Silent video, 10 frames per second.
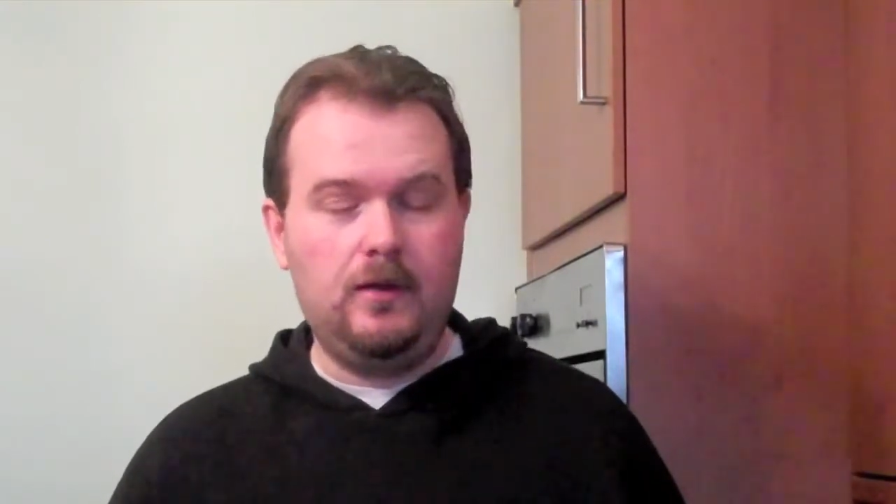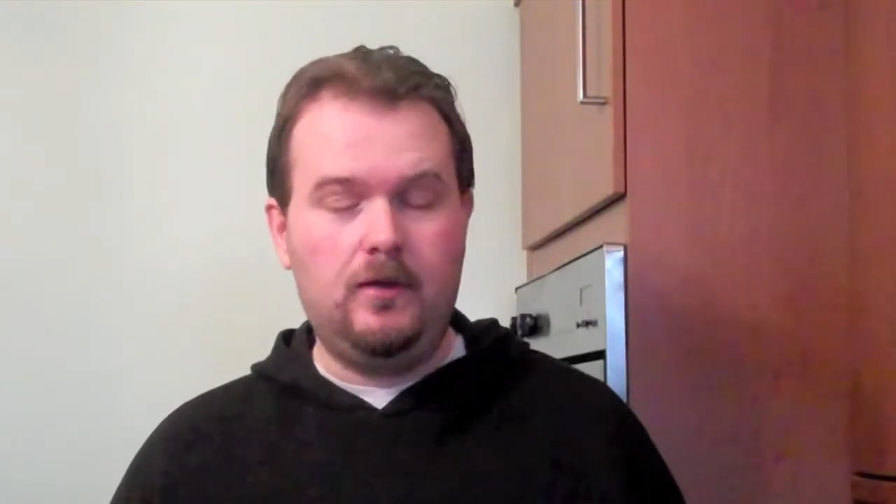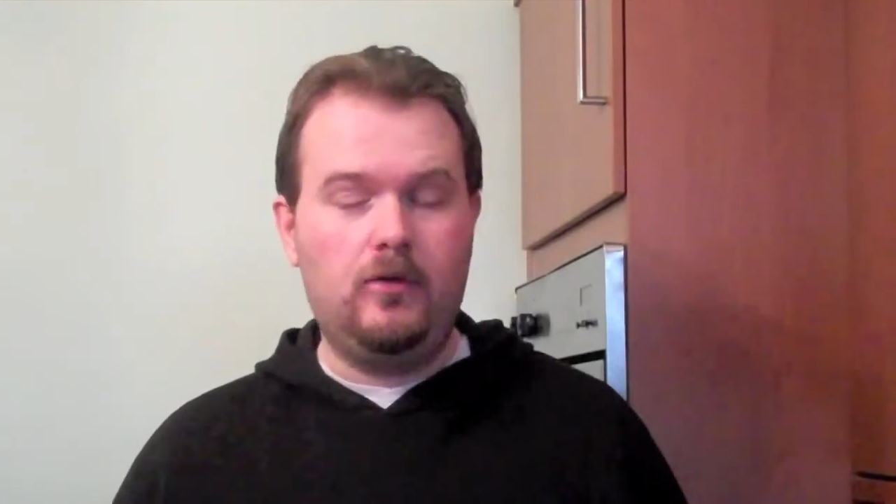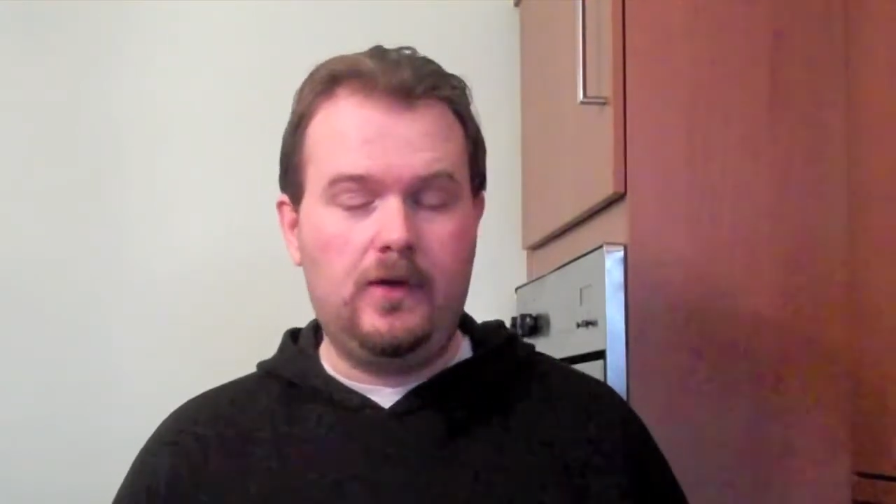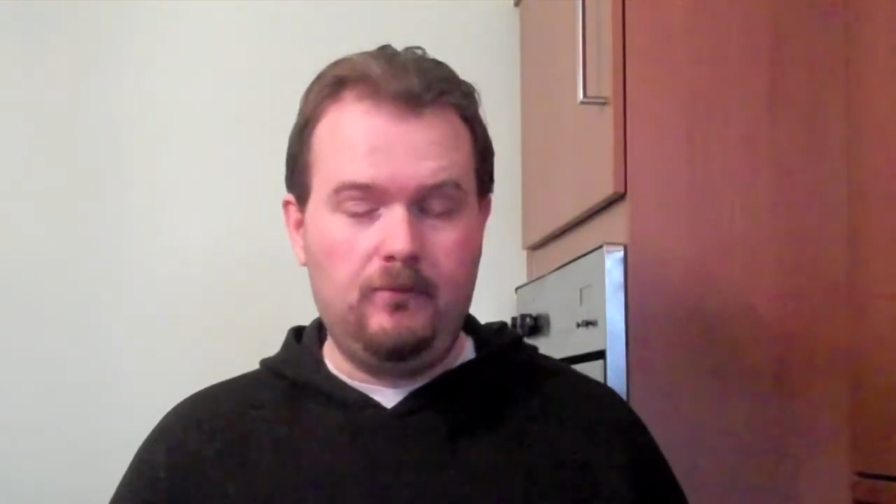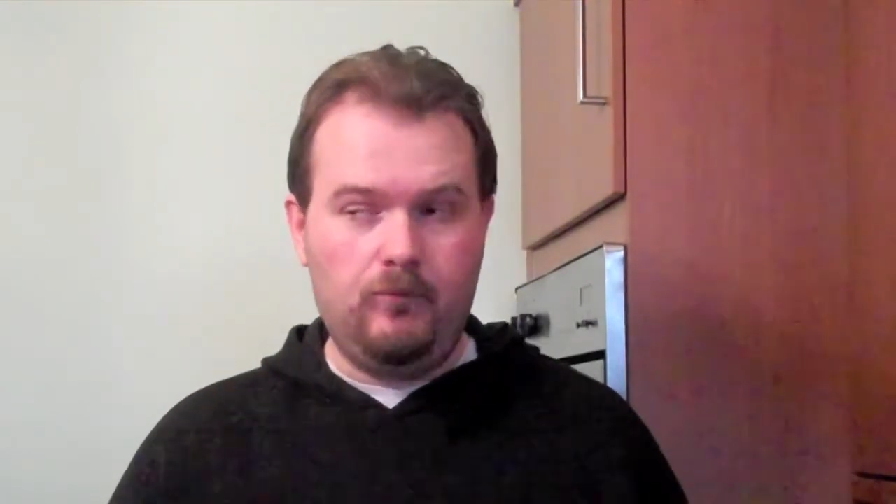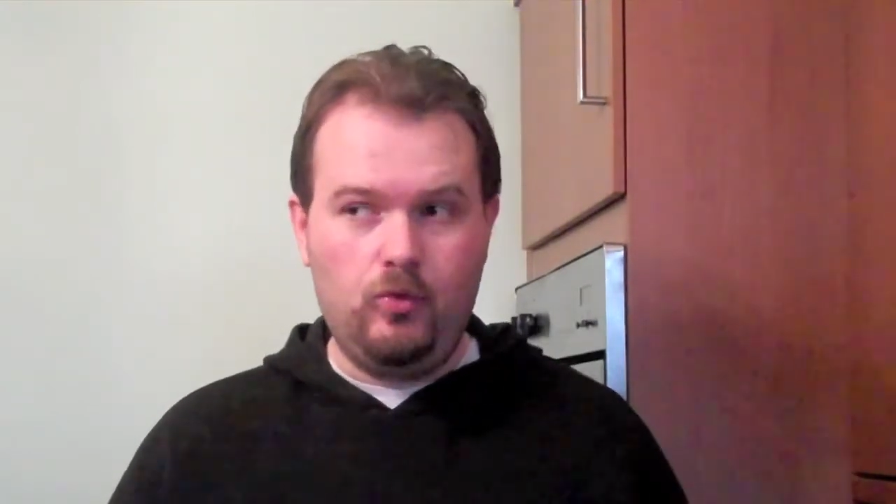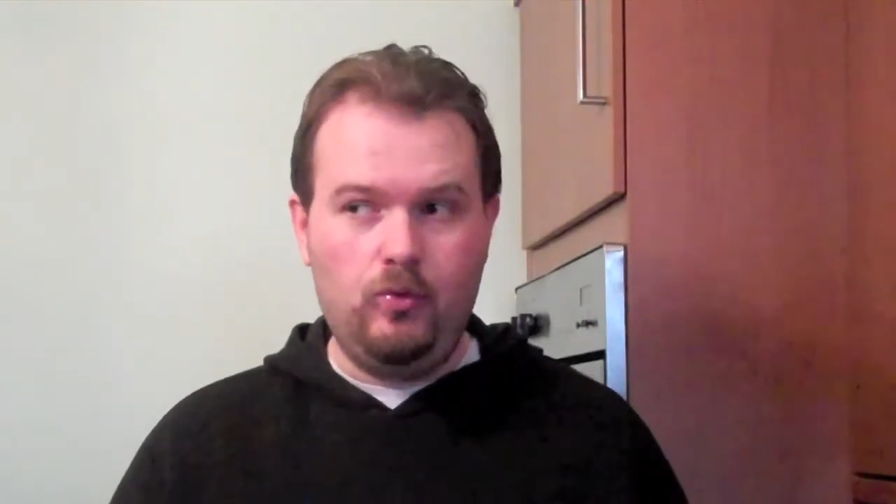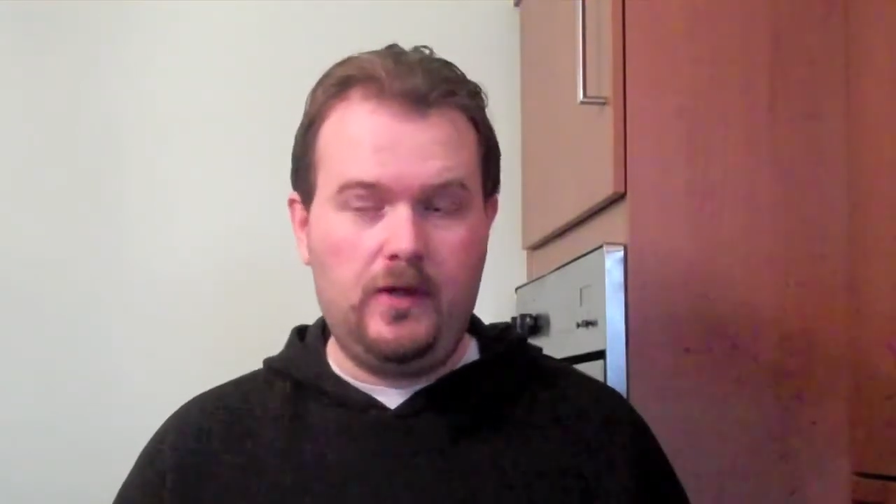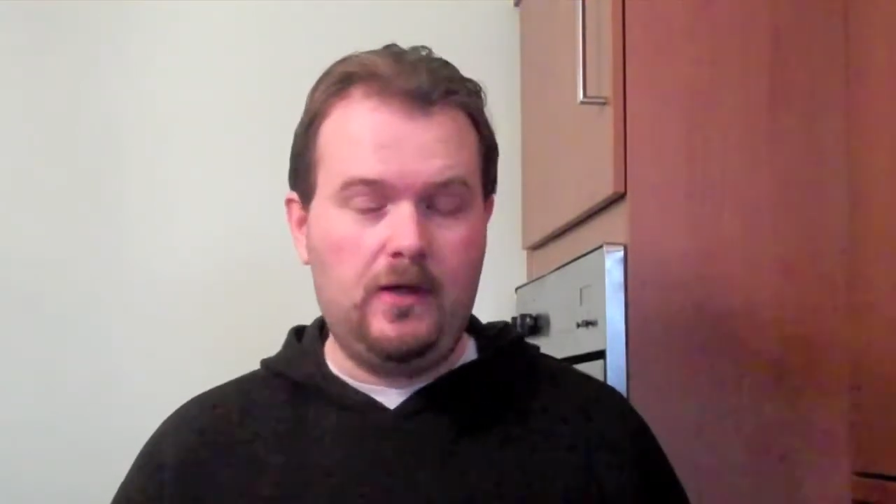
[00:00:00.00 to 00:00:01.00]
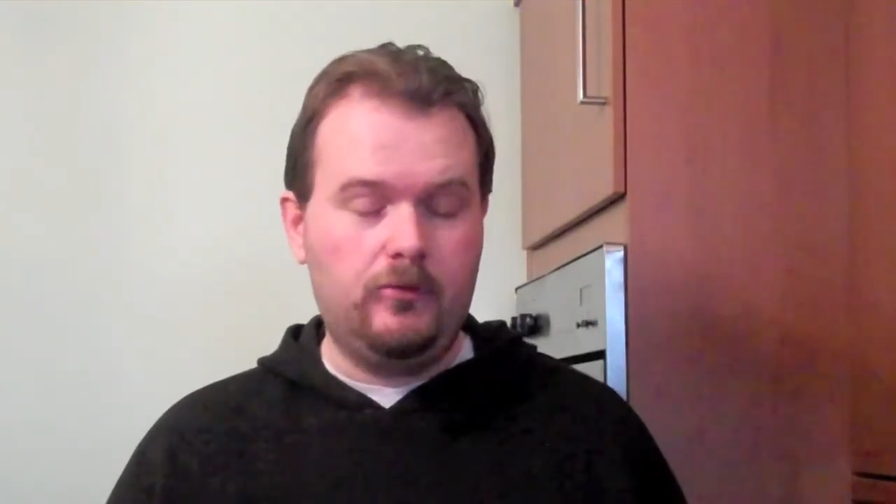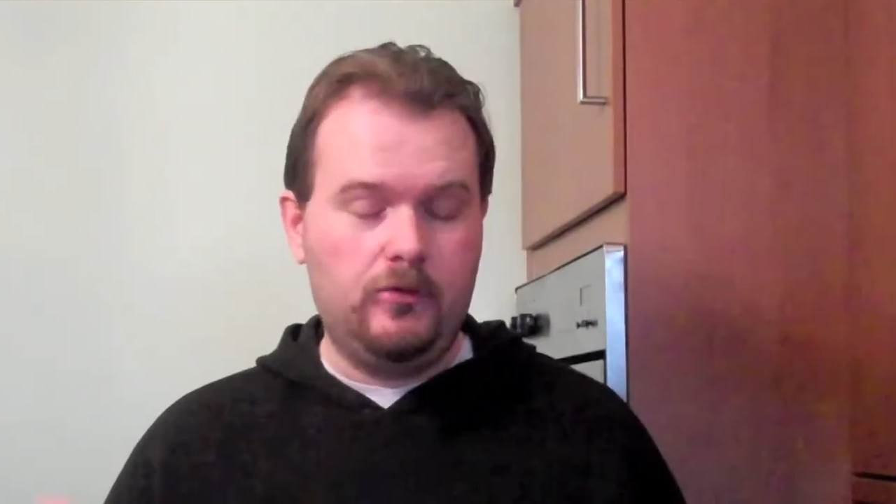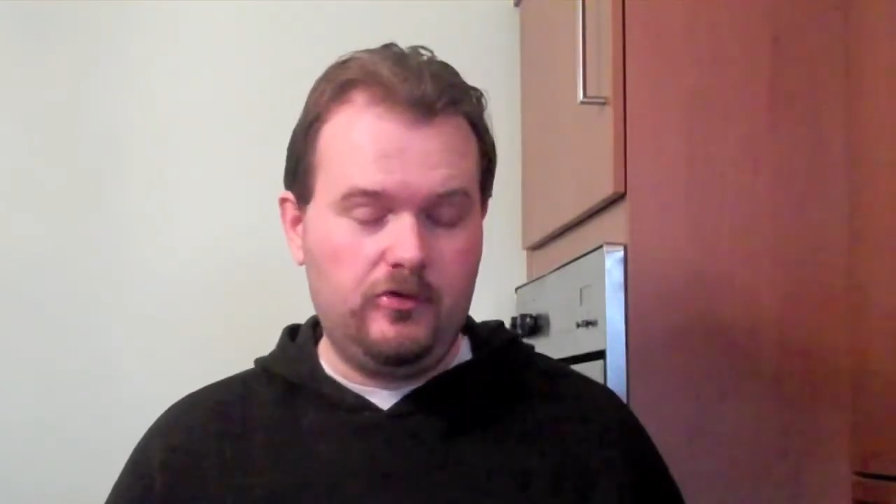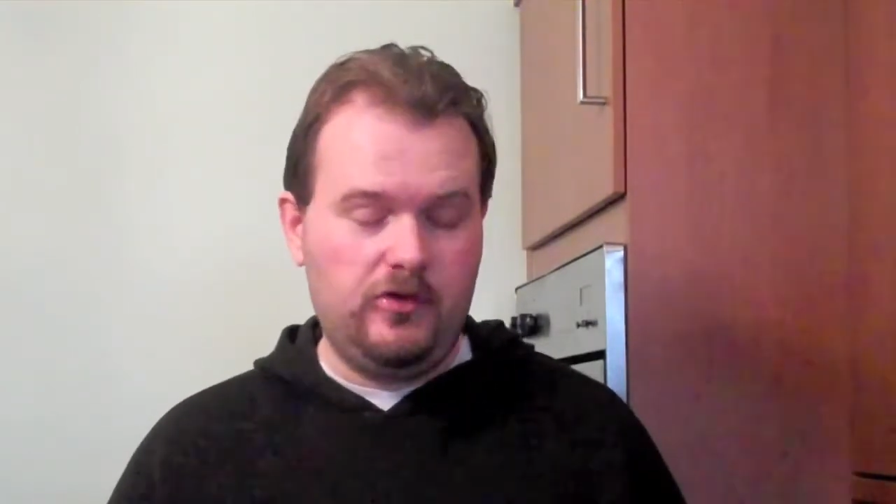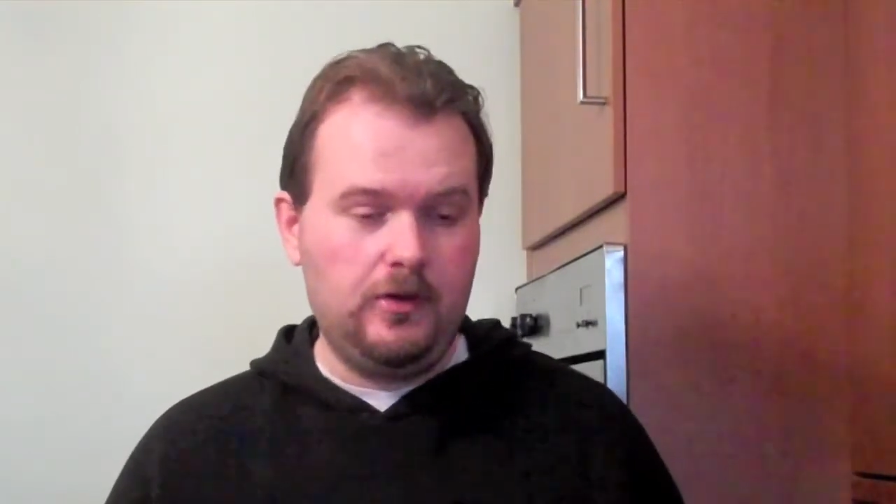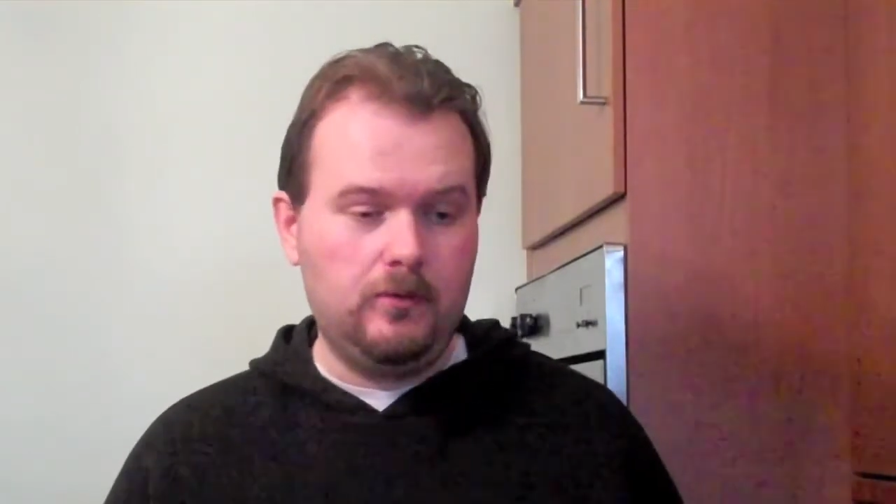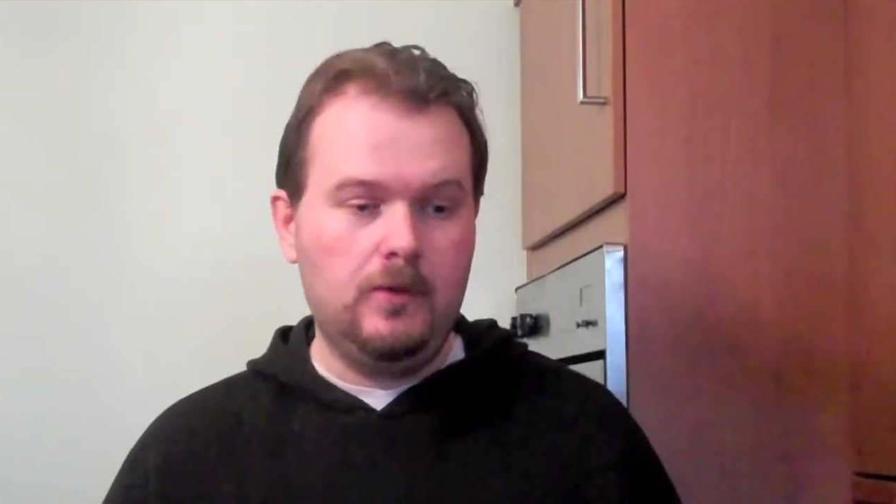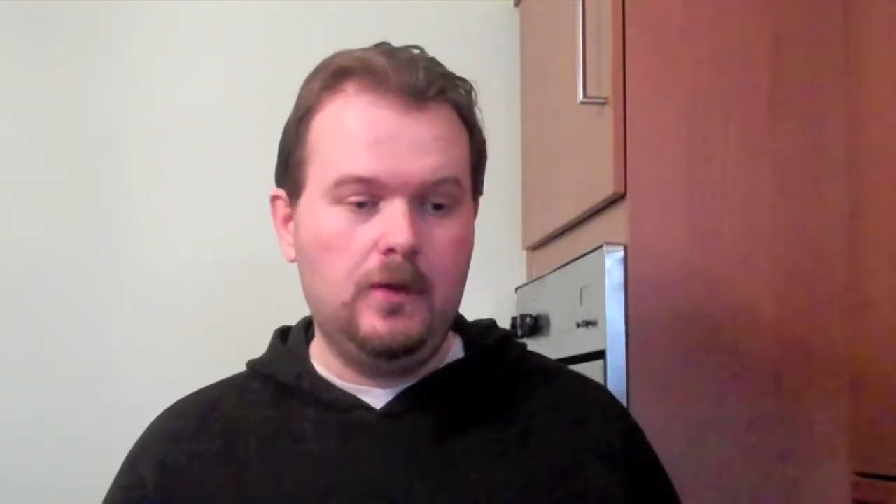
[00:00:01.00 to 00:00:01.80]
I've got to let them cool down, chill,